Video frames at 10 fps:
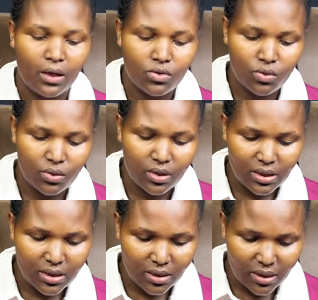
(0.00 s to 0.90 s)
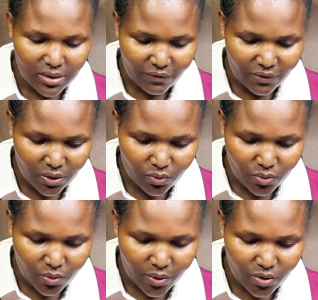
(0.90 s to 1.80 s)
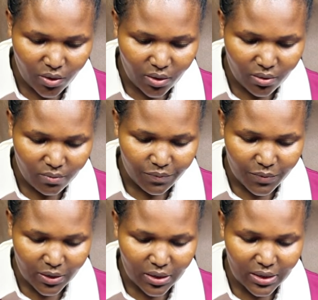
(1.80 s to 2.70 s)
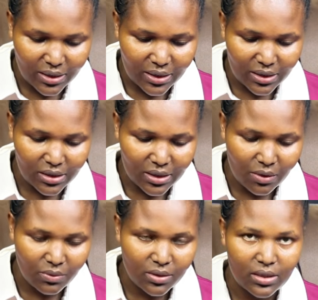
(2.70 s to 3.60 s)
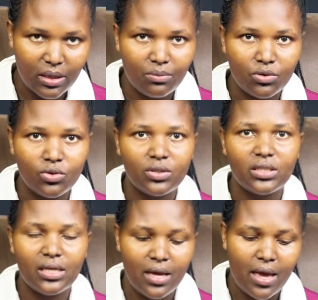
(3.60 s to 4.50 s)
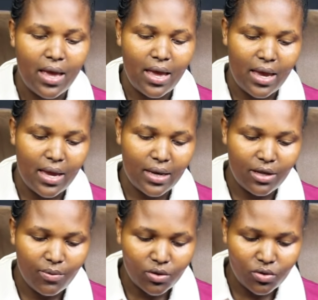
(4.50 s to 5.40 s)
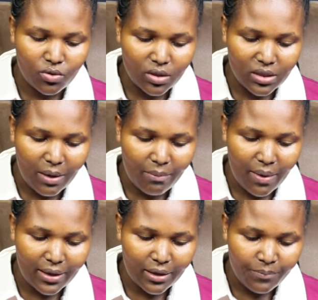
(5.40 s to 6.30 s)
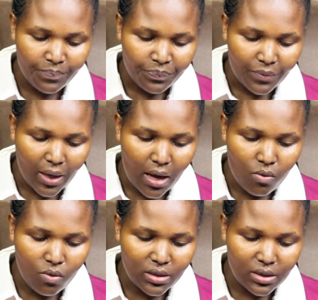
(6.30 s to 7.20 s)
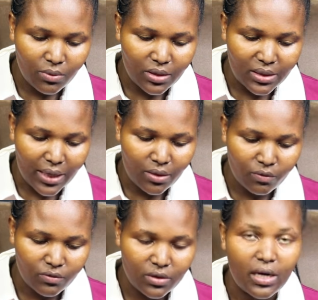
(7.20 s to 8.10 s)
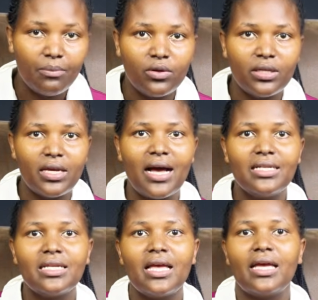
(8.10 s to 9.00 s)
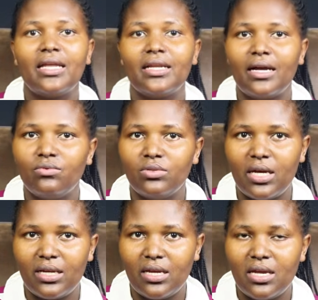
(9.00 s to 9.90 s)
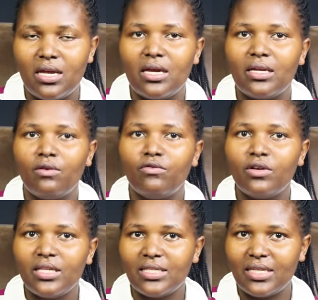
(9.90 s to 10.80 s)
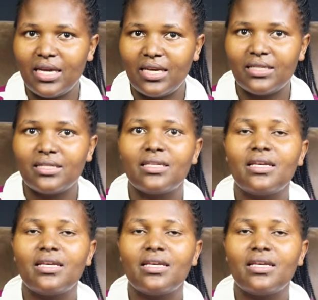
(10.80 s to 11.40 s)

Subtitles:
so this is a very good question. It is a technician who is troubleshooting and he wants to determine what kind of trouble he has encountered. Now for this case,